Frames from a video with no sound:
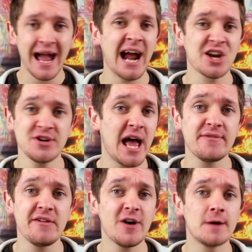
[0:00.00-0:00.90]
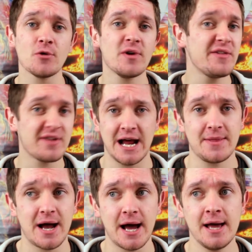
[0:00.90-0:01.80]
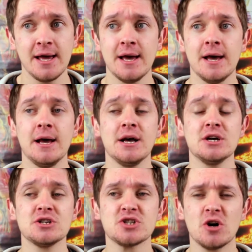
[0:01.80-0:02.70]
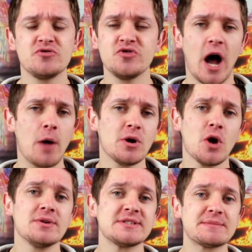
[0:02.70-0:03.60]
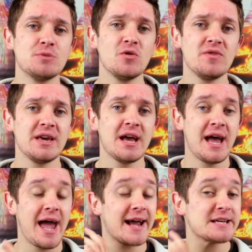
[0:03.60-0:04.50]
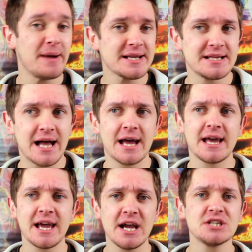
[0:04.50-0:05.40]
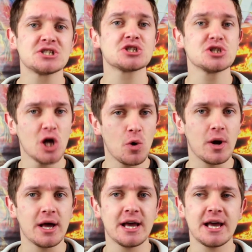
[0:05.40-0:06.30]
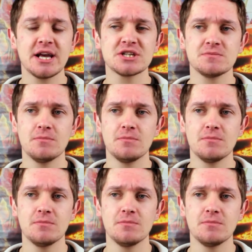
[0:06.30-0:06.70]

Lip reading: action heavy film or anything like that. So I wouldn't go into this movie expecting that. It is slower, it is